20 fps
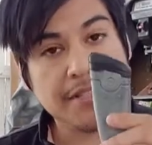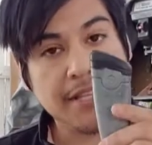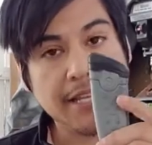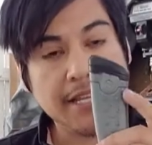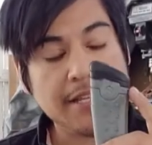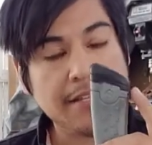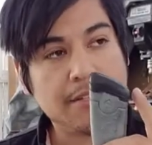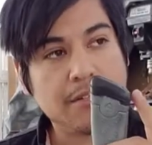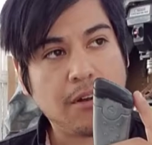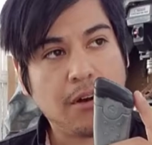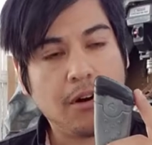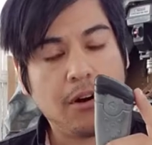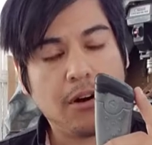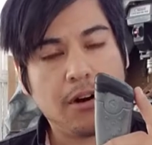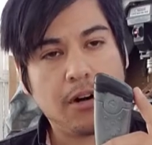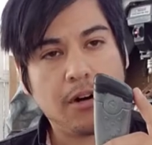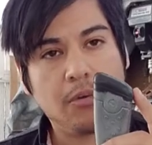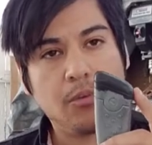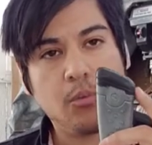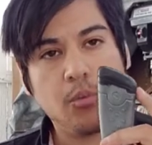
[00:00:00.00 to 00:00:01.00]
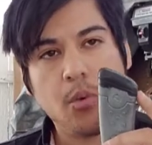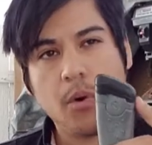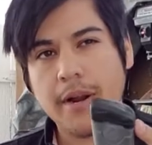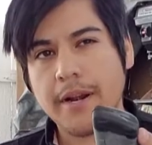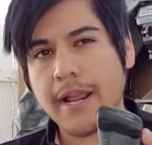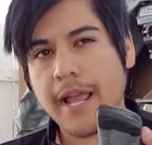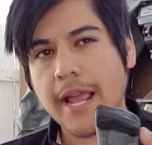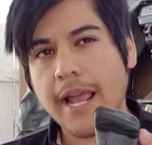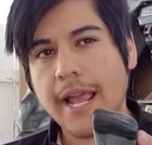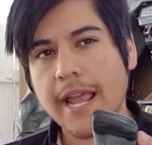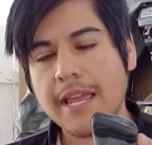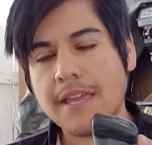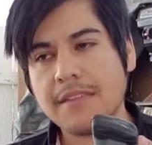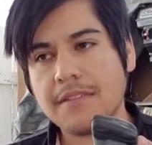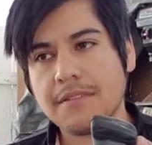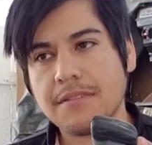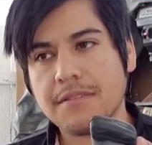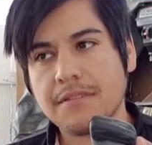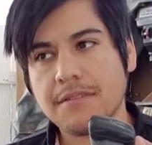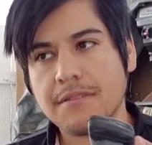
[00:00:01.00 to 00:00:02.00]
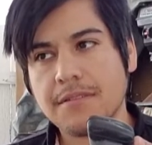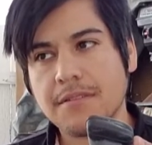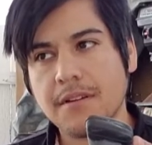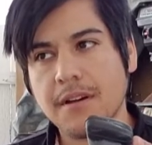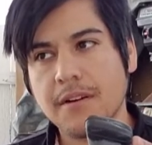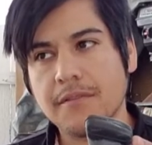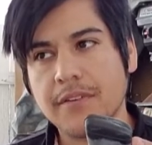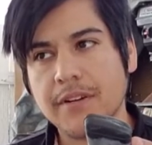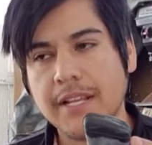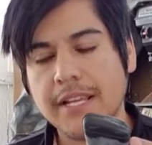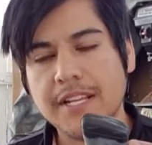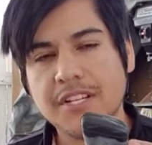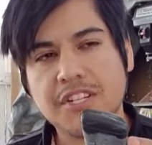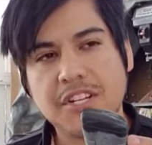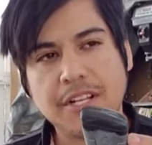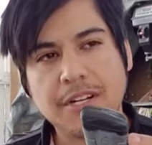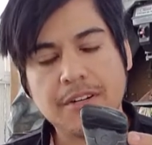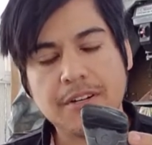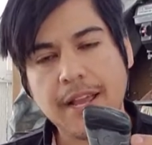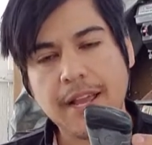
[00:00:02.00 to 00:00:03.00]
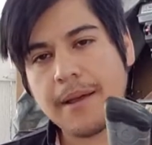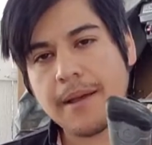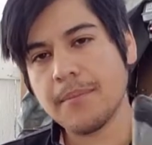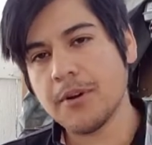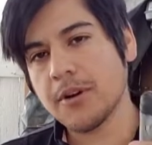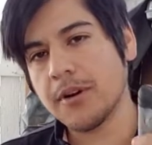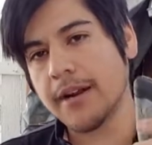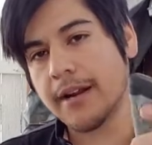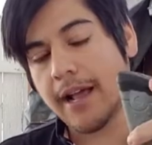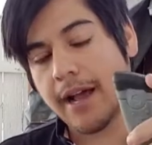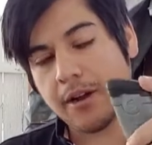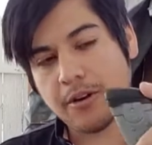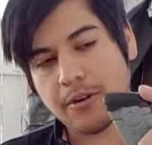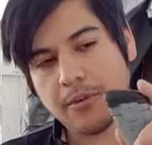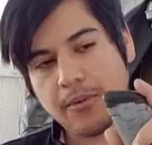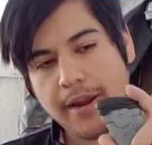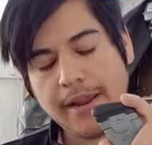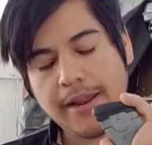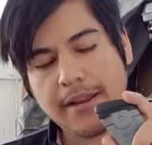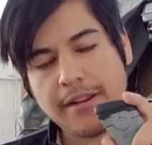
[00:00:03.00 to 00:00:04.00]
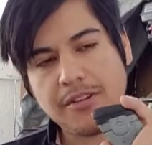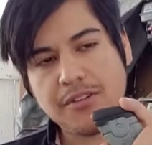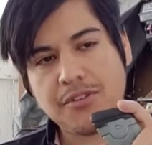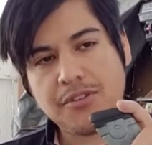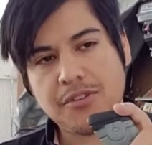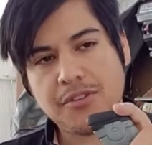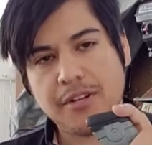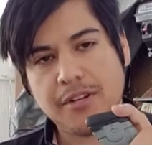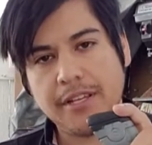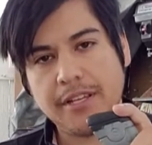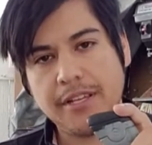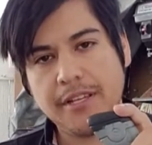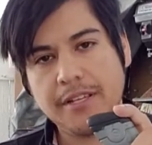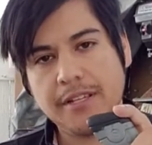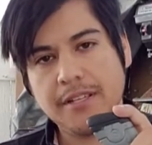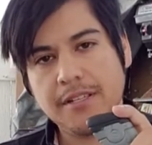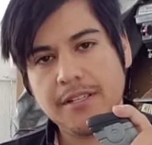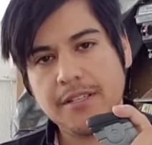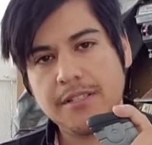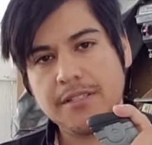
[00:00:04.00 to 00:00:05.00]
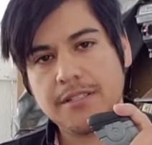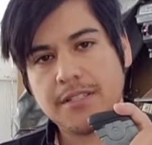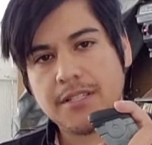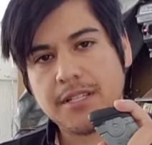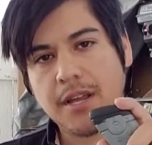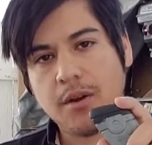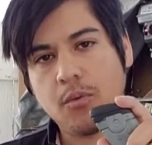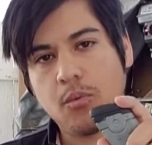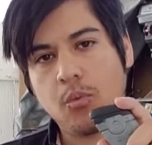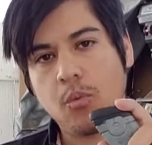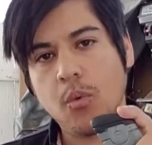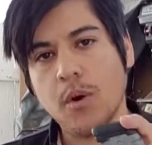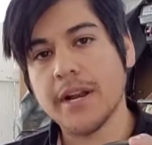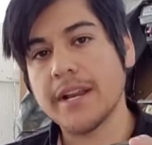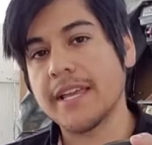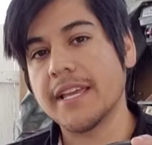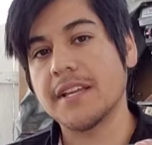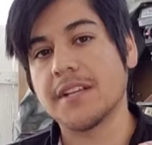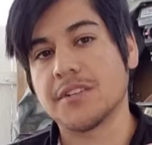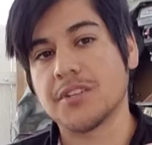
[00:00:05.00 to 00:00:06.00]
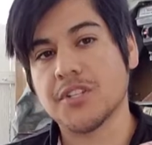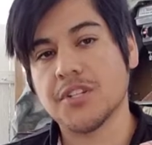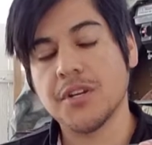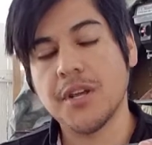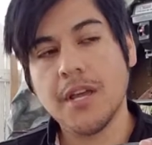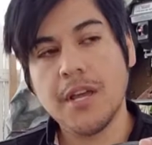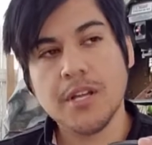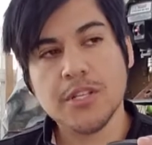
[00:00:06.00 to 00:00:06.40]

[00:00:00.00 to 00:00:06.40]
These are 1 8 of an inch inner diameter and outer range is 1 inch.